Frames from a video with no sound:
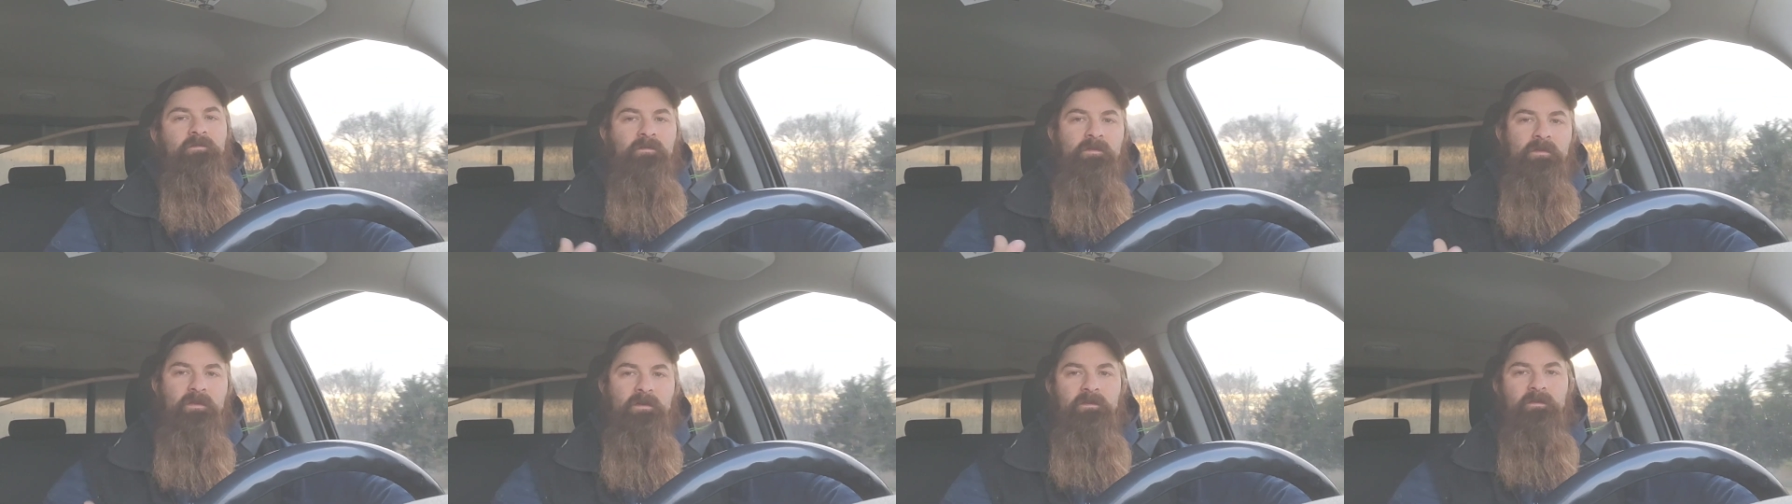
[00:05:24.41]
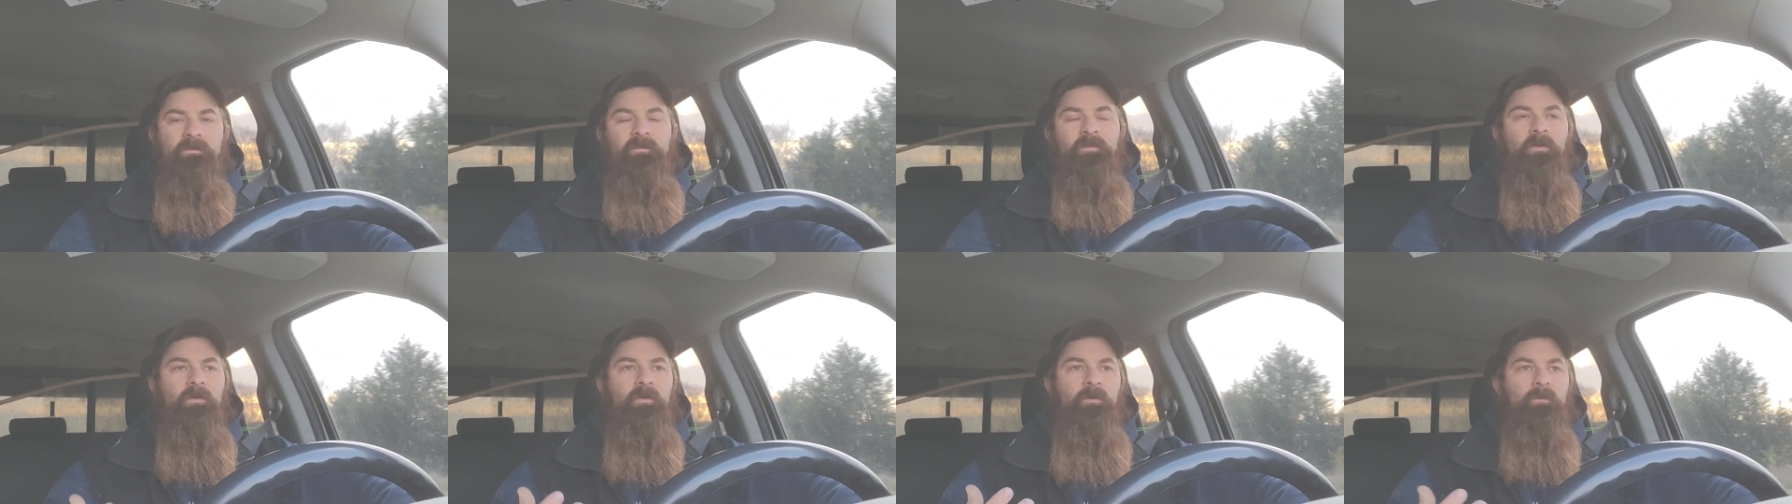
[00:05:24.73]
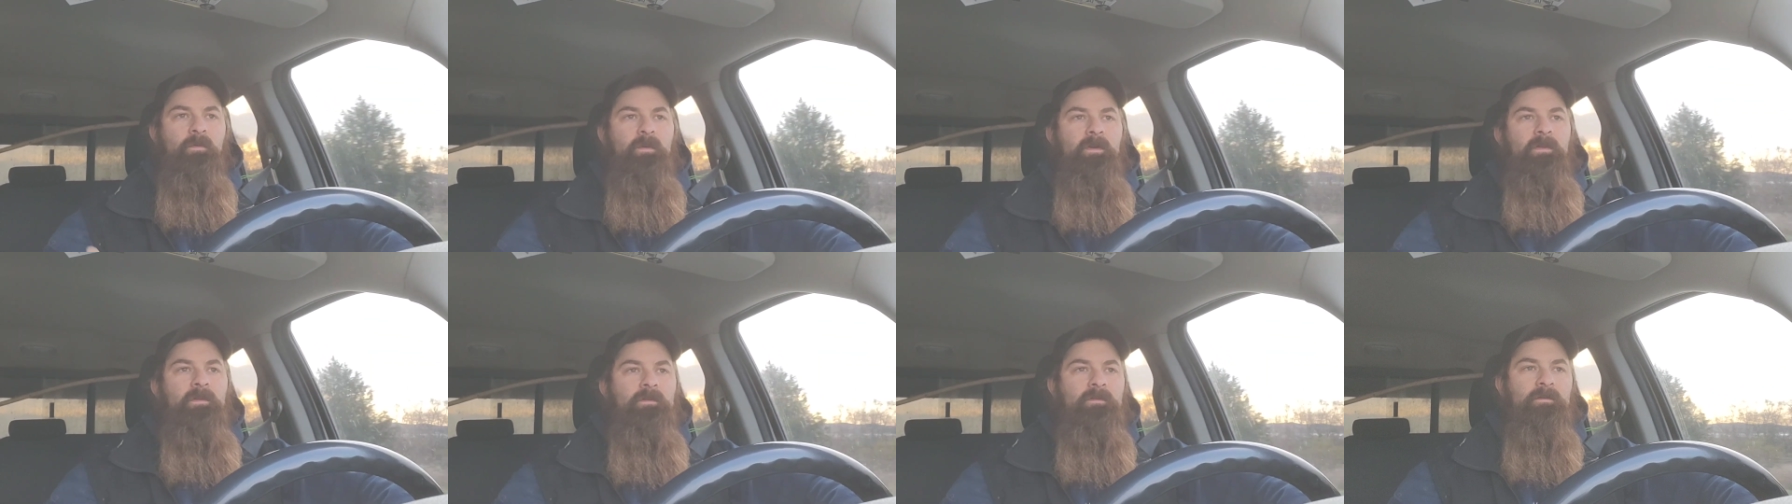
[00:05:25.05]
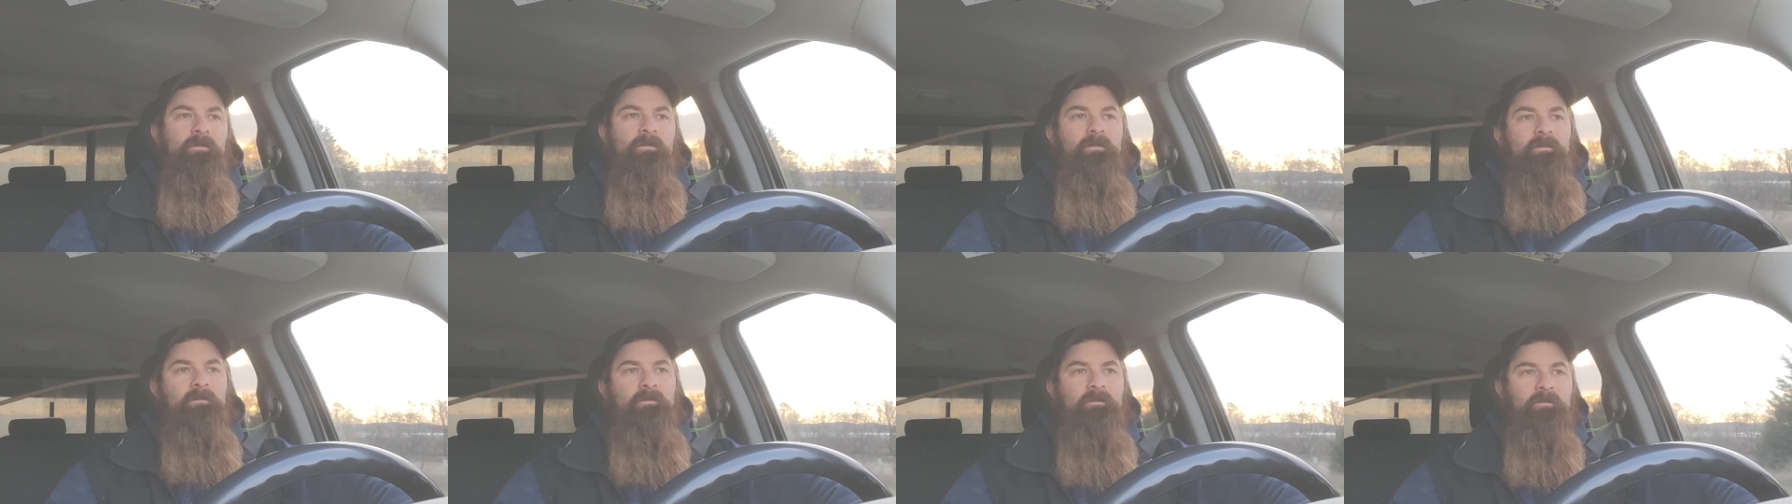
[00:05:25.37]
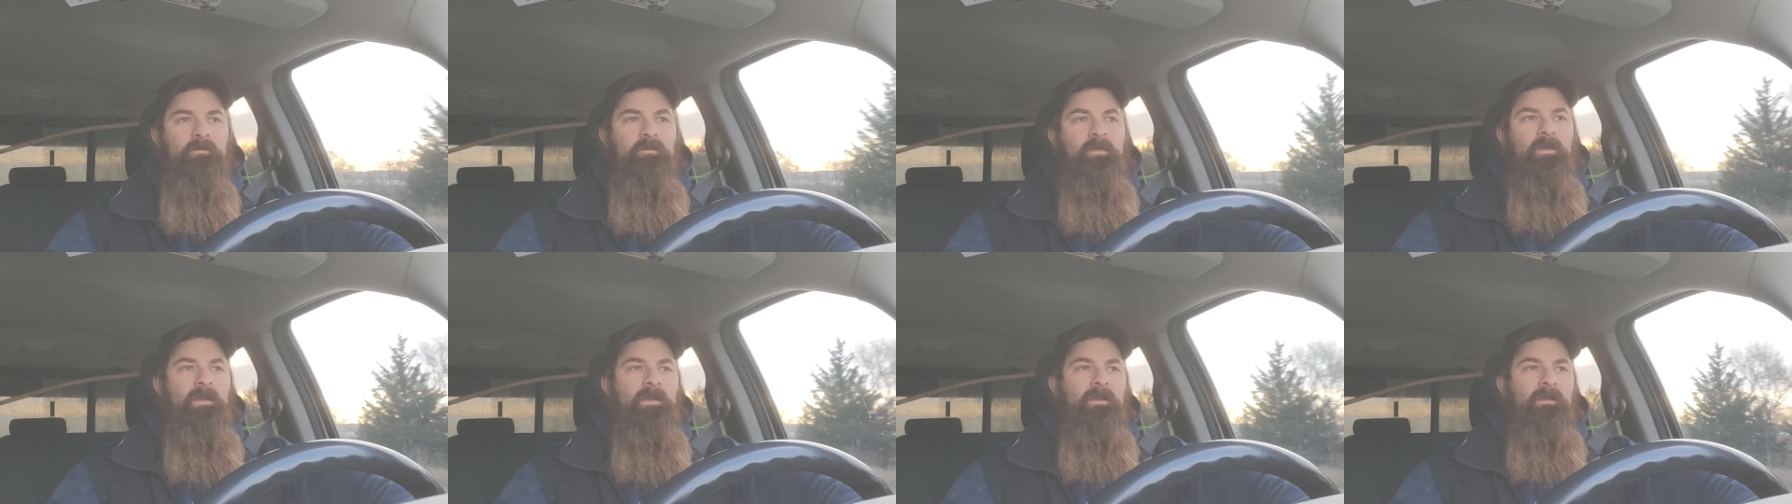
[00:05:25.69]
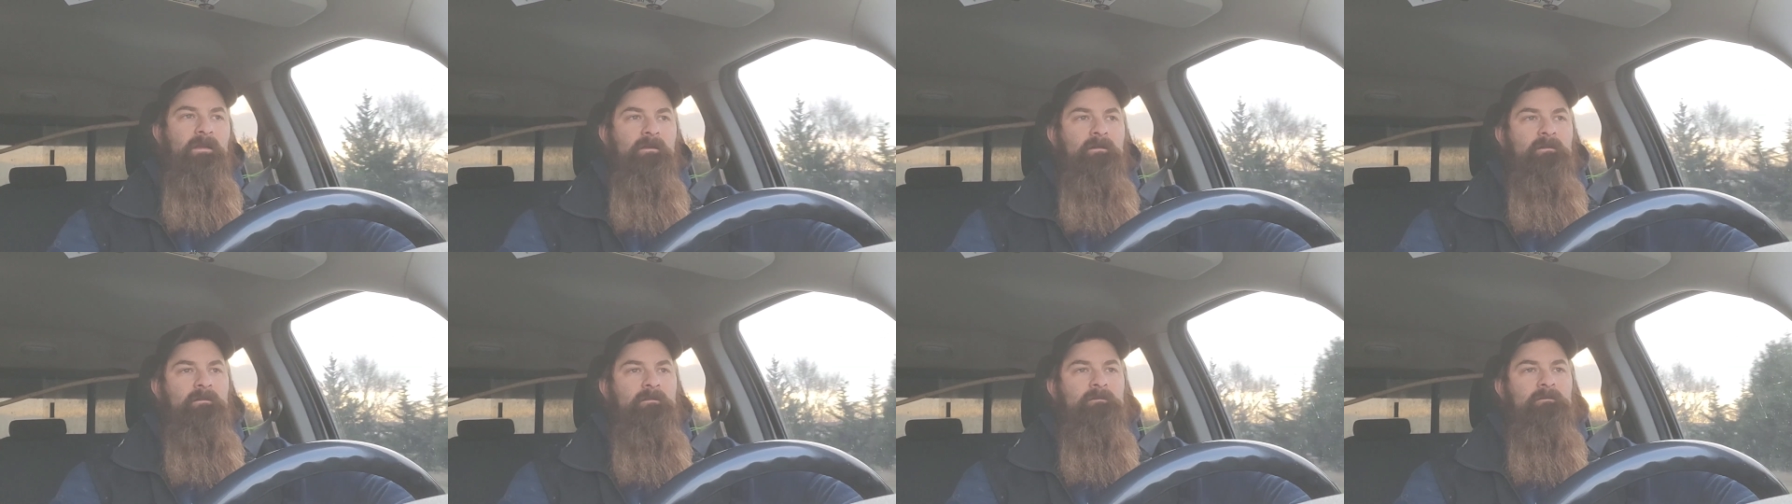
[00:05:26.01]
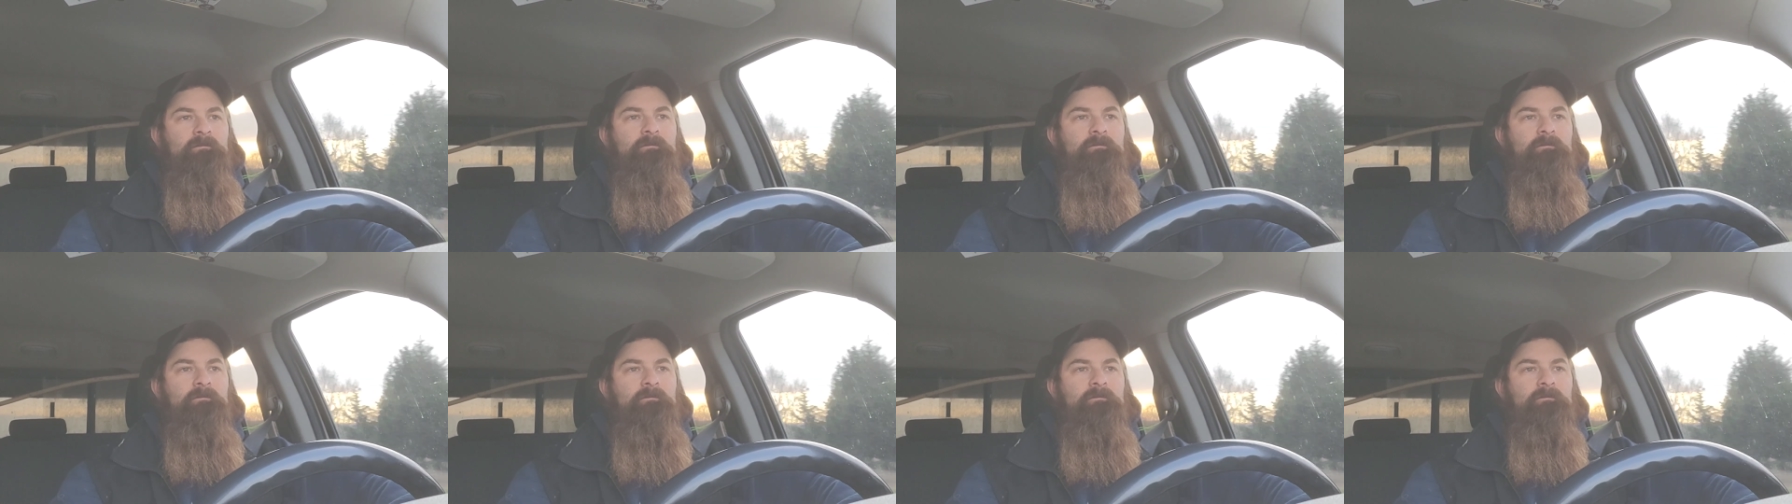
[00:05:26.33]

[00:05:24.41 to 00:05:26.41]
freeze-thaw weather because you can't